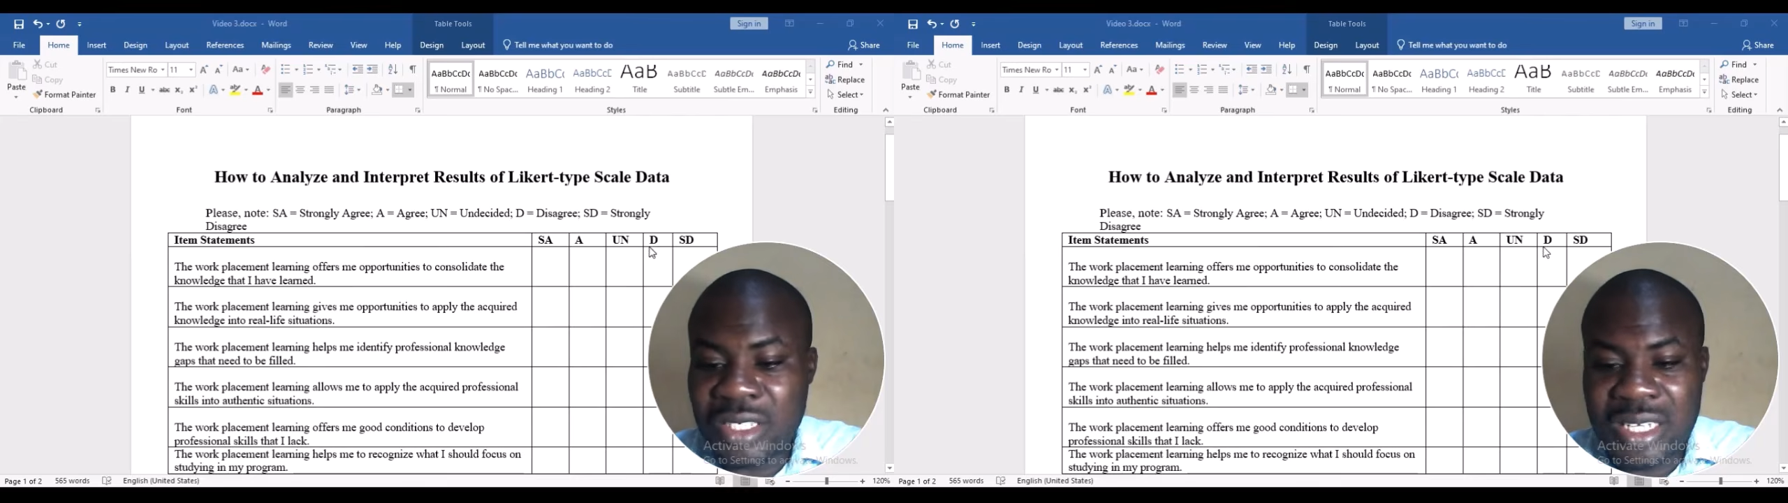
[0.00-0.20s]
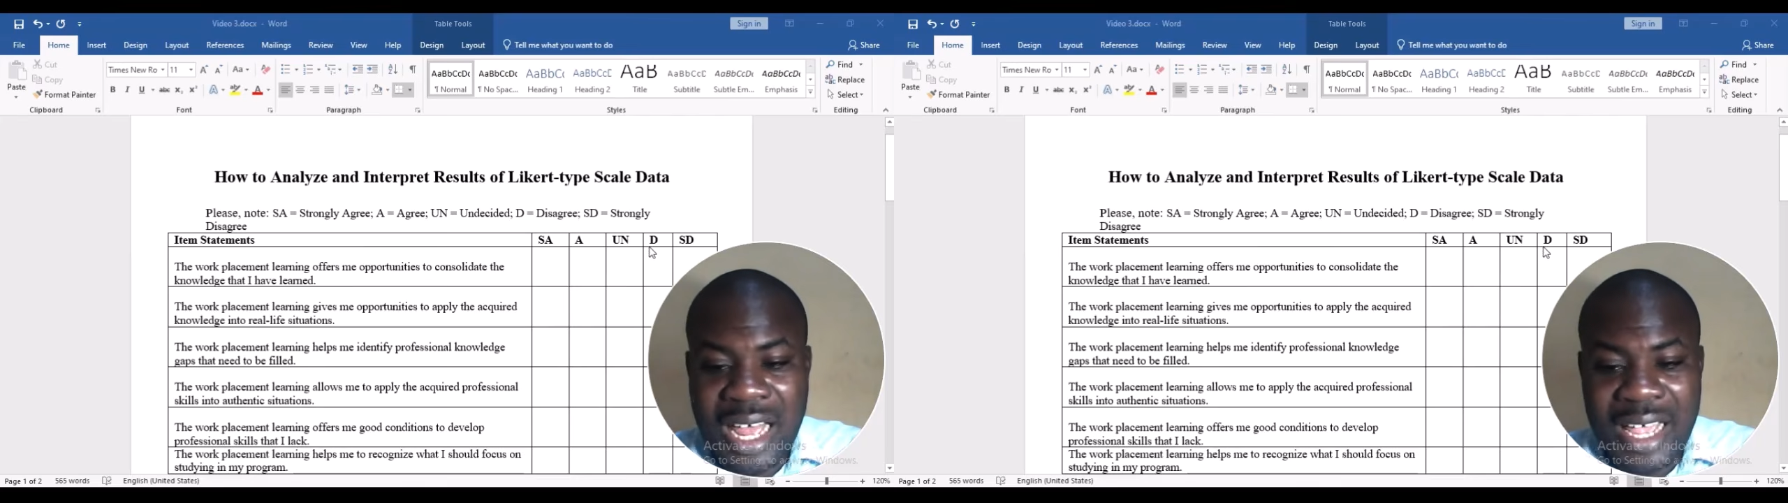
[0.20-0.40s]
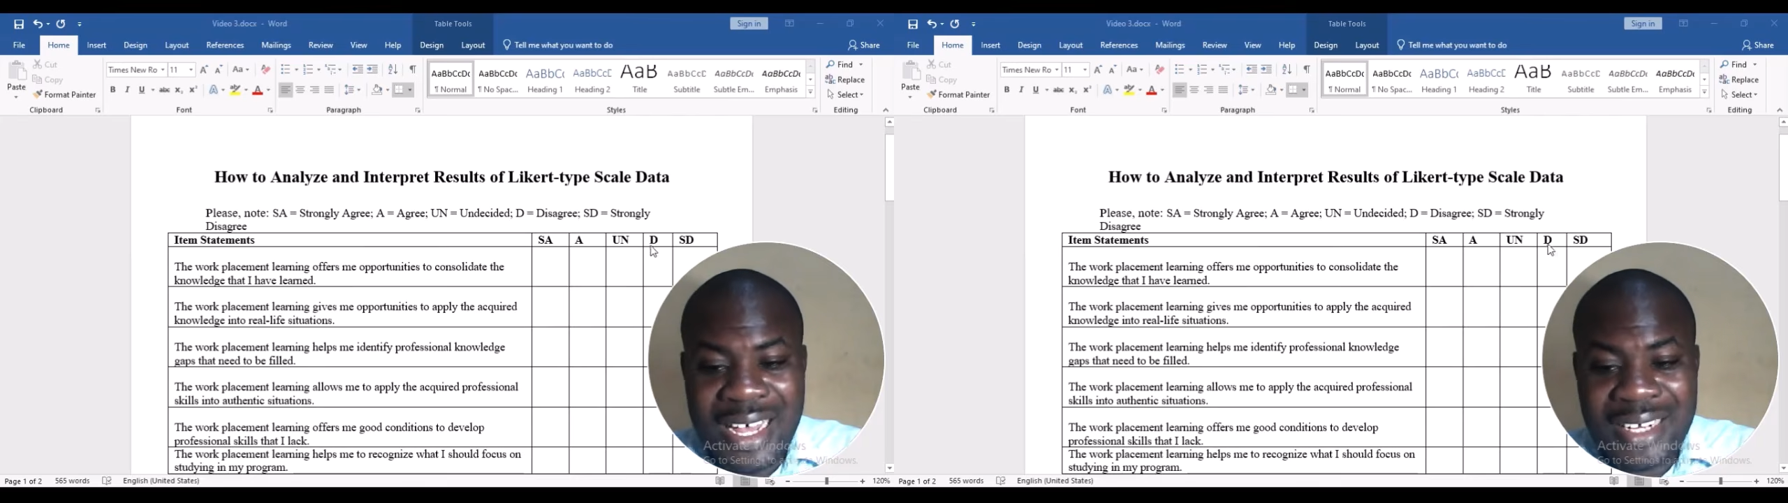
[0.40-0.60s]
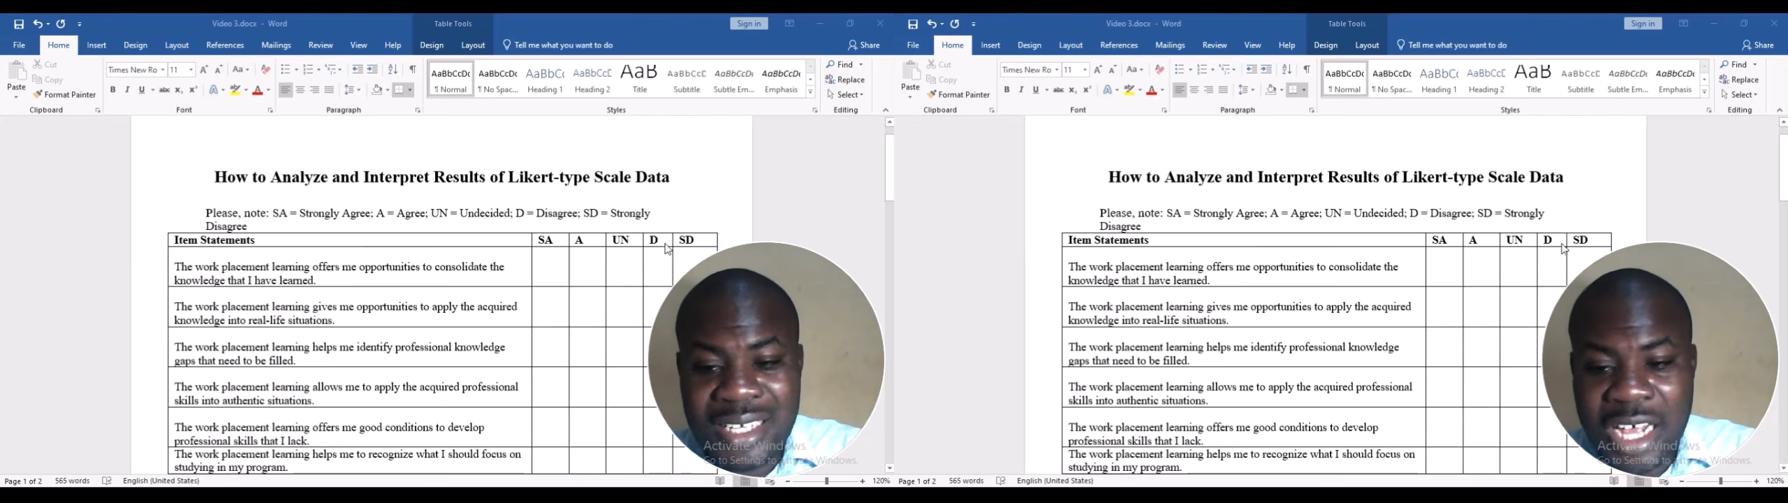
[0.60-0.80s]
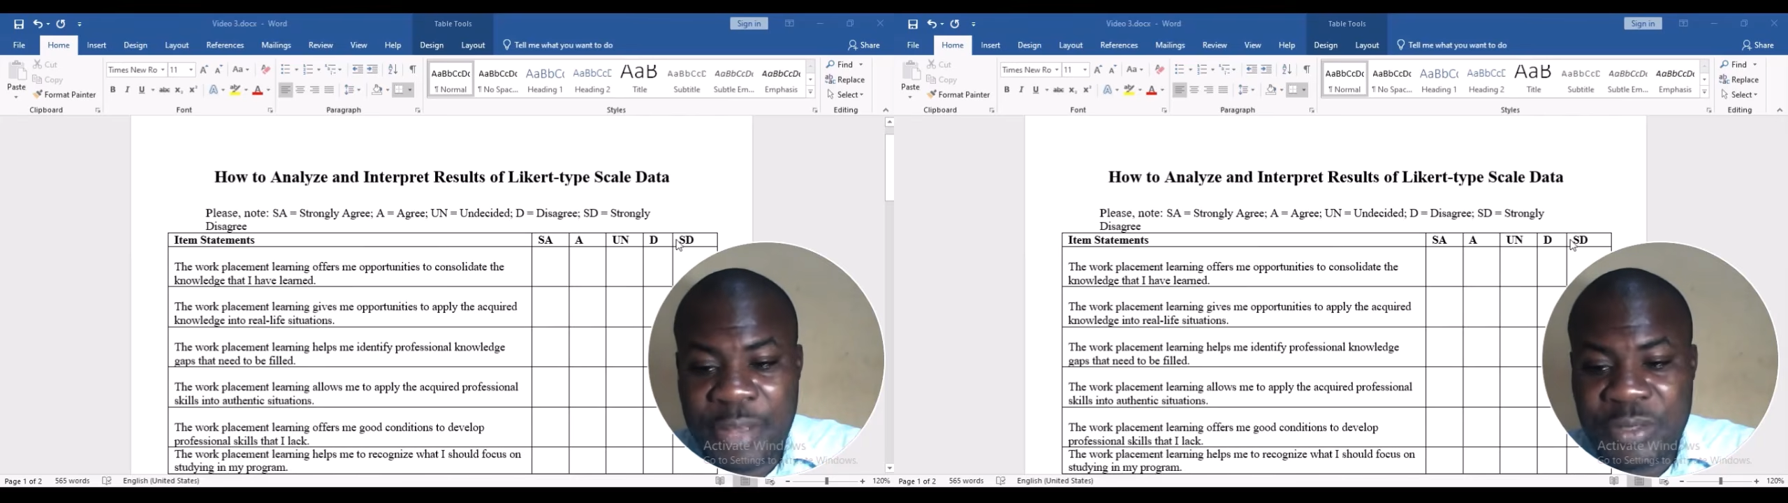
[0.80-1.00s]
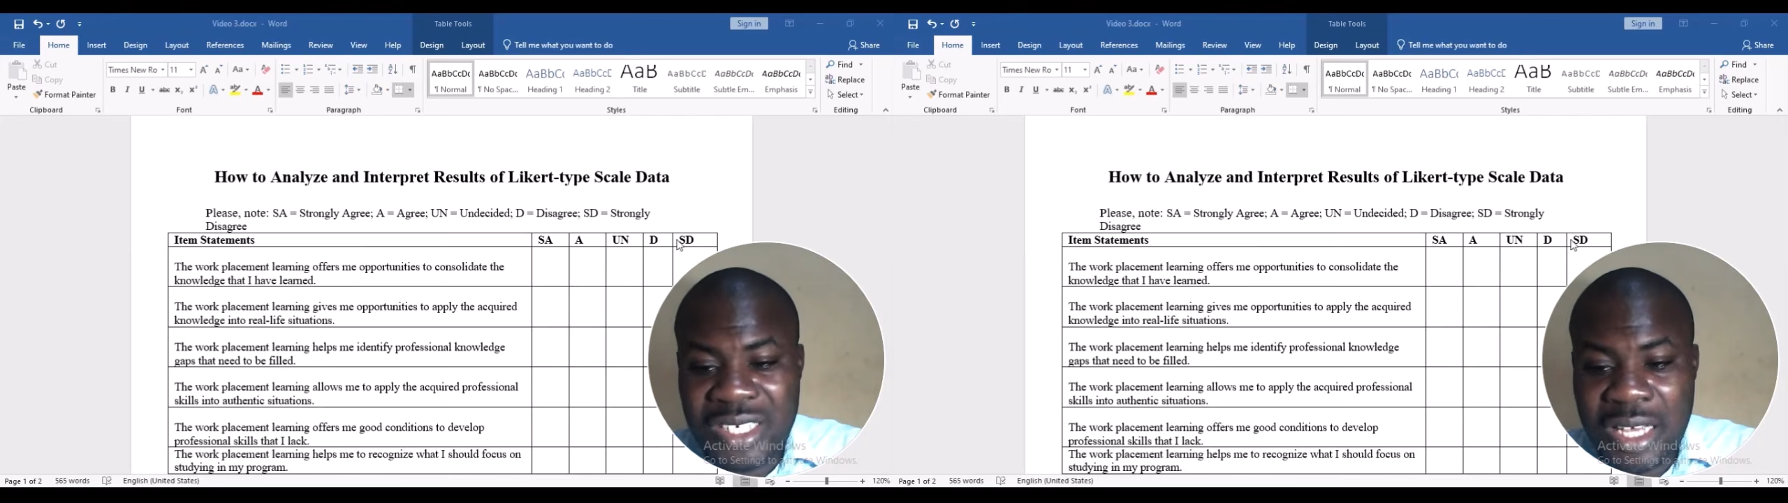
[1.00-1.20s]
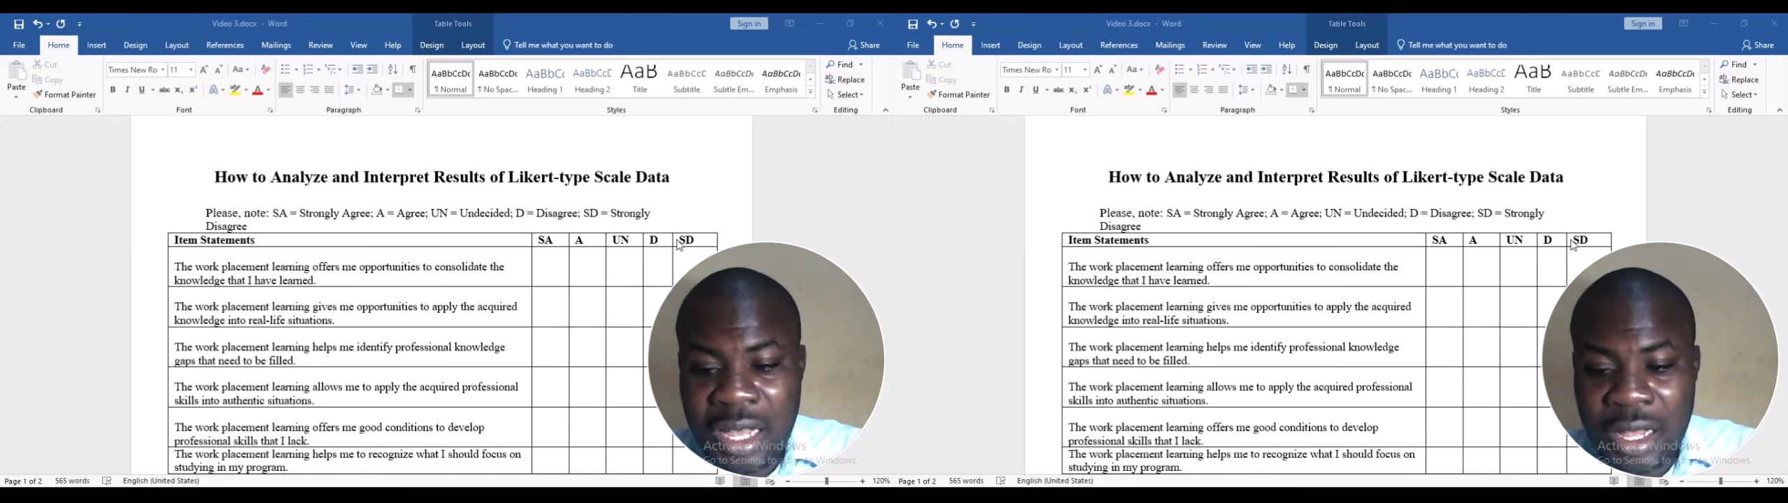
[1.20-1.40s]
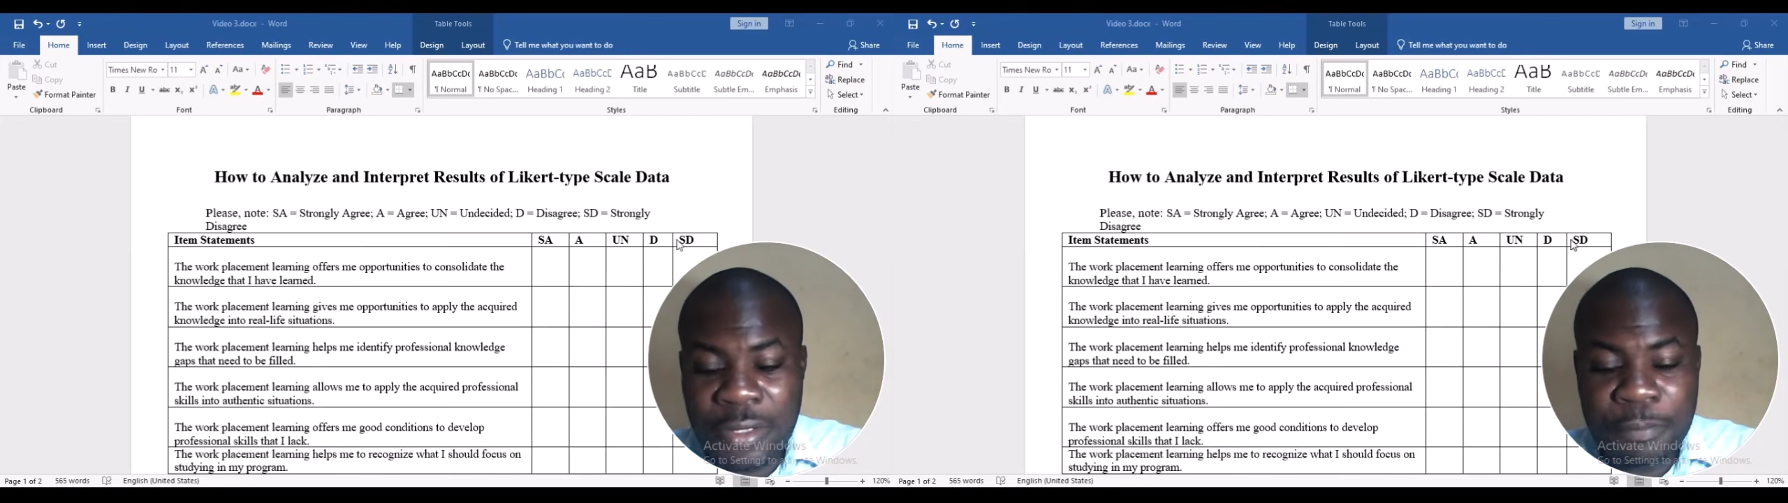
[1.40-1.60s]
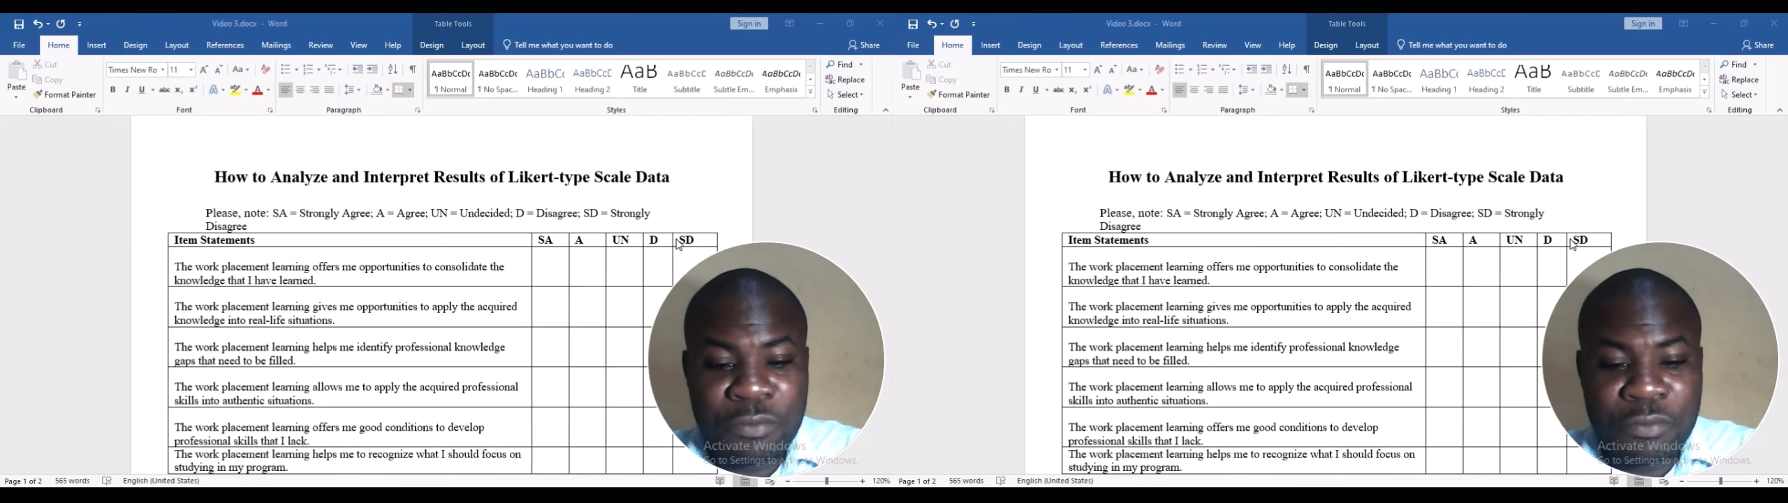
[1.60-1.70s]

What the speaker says: Likert type scale.